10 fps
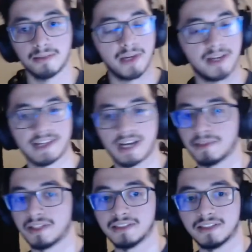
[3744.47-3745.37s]
By the time
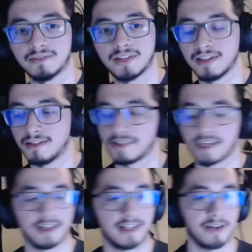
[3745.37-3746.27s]
they leave, there's
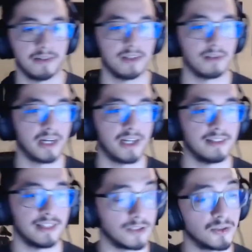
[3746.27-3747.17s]
not a doubt in their
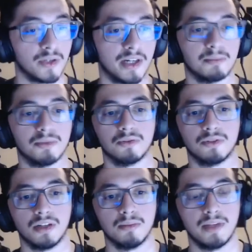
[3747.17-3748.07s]
mind that you know how to
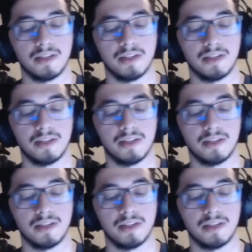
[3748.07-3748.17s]
program